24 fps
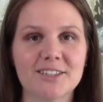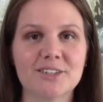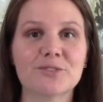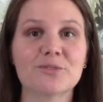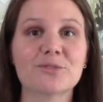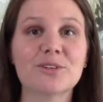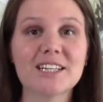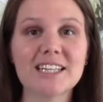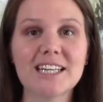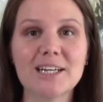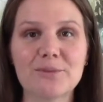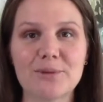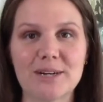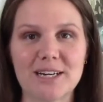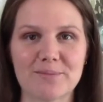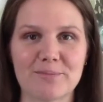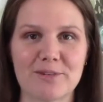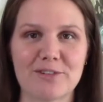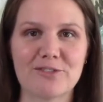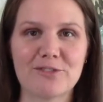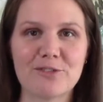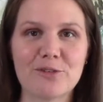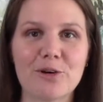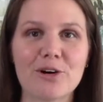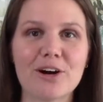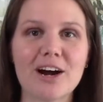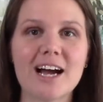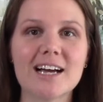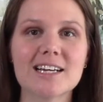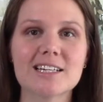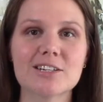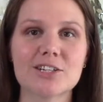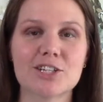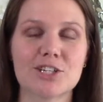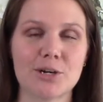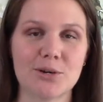Really quick, before
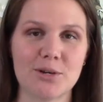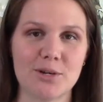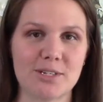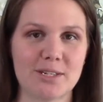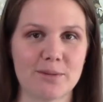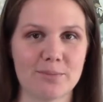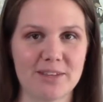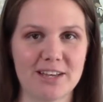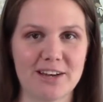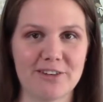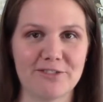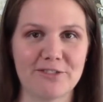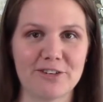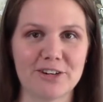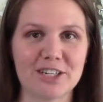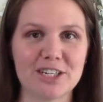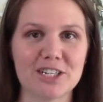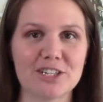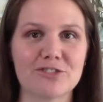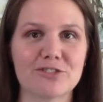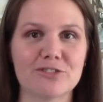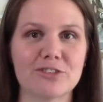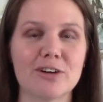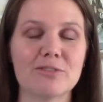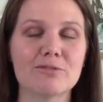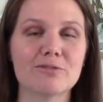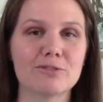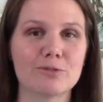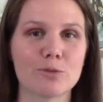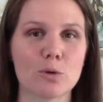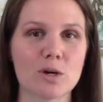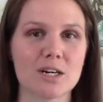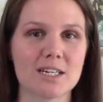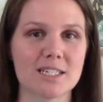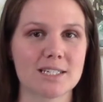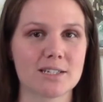I show you some of that footage from
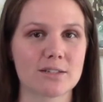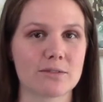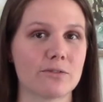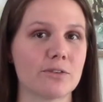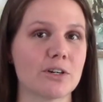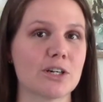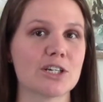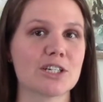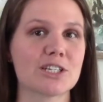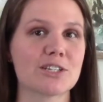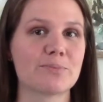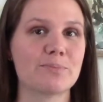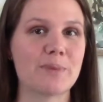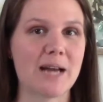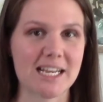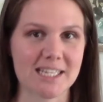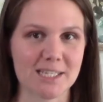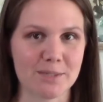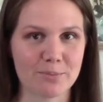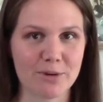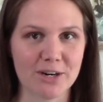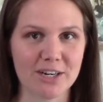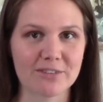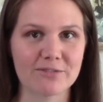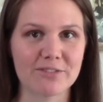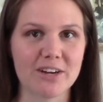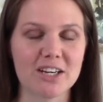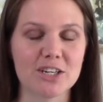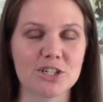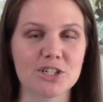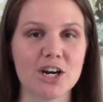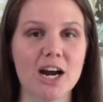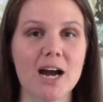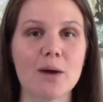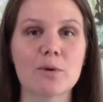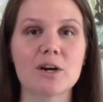Forrest's first PetSmart
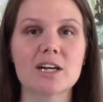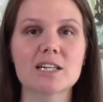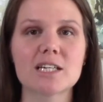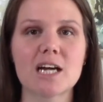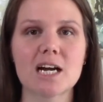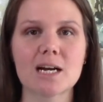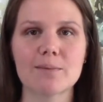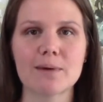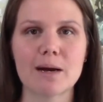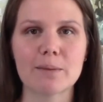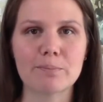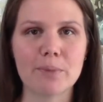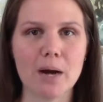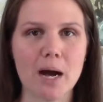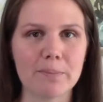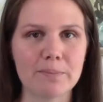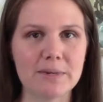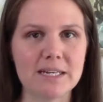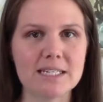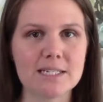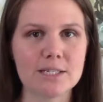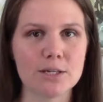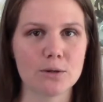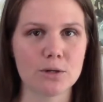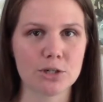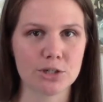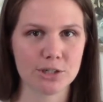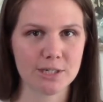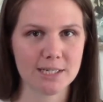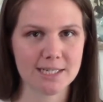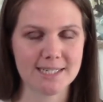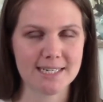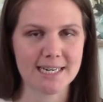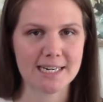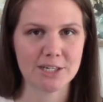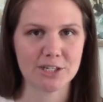adventure, I want to talk about puppy
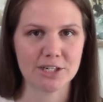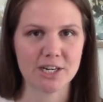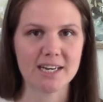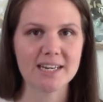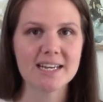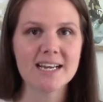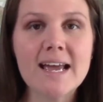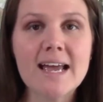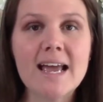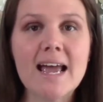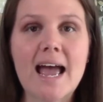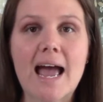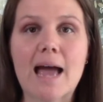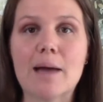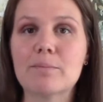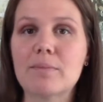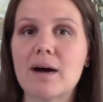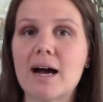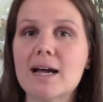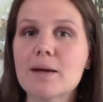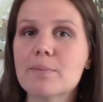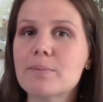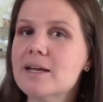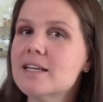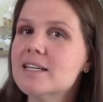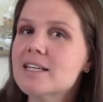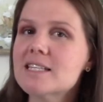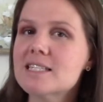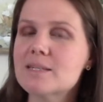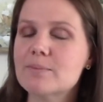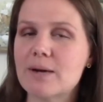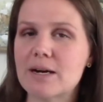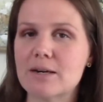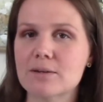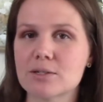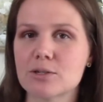socialization. And my
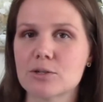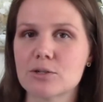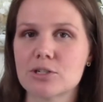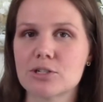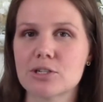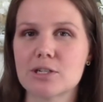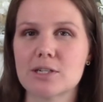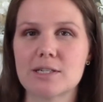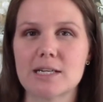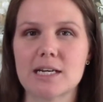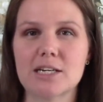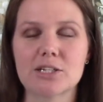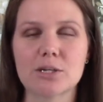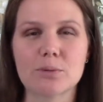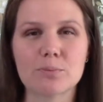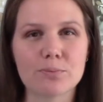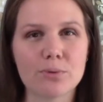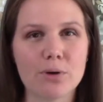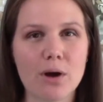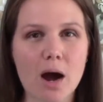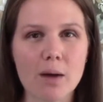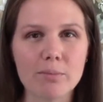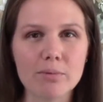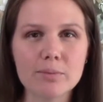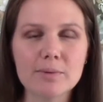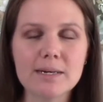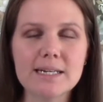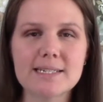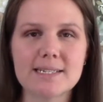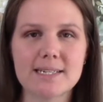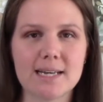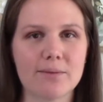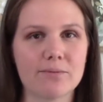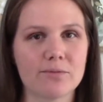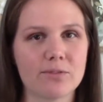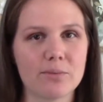opinions about socialization probably
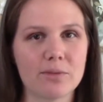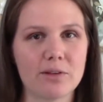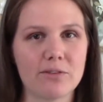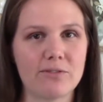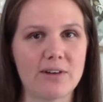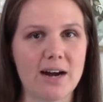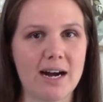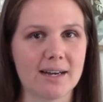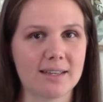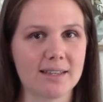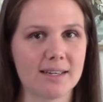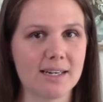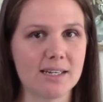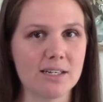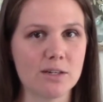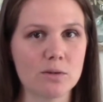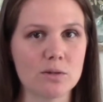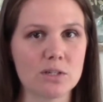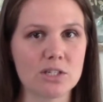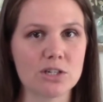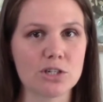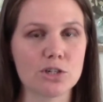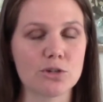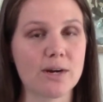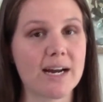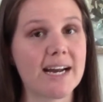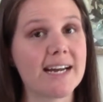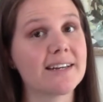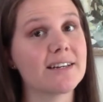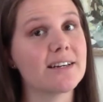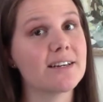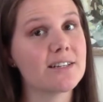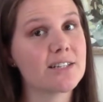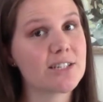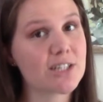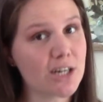stem from the fact that I used to
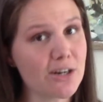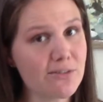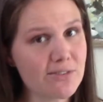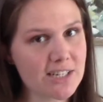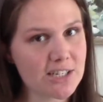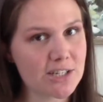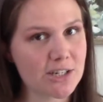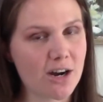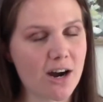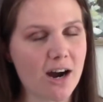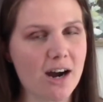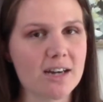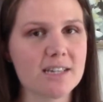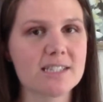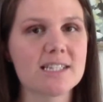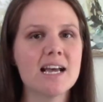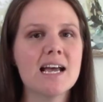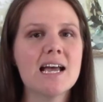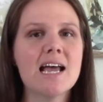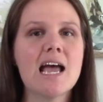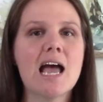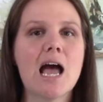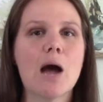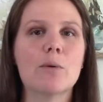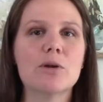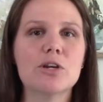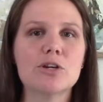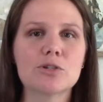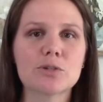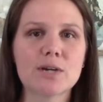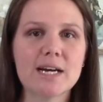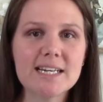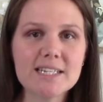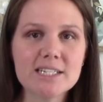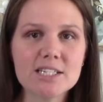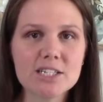train service dogs. And when you
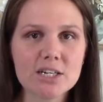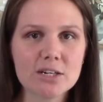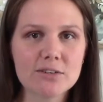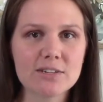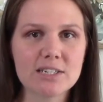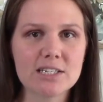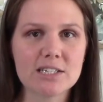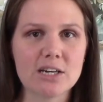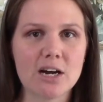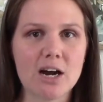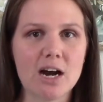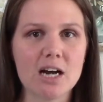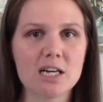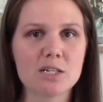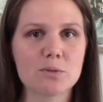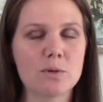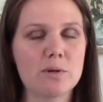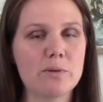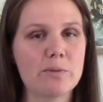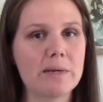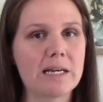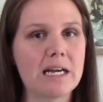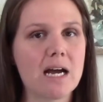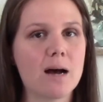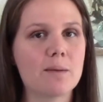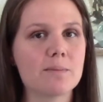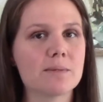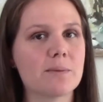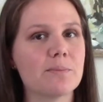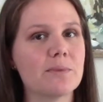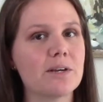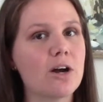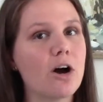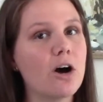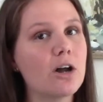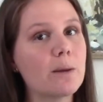train service dogs, when you become
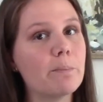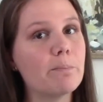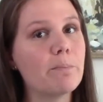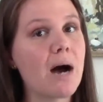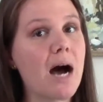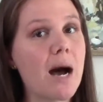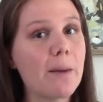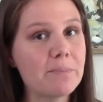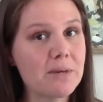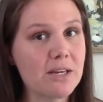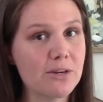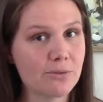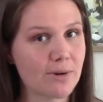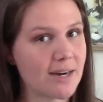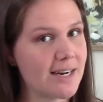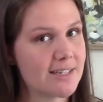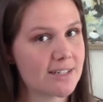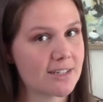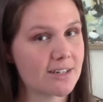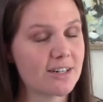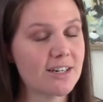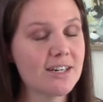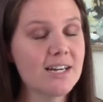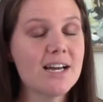something called a puppy raiser,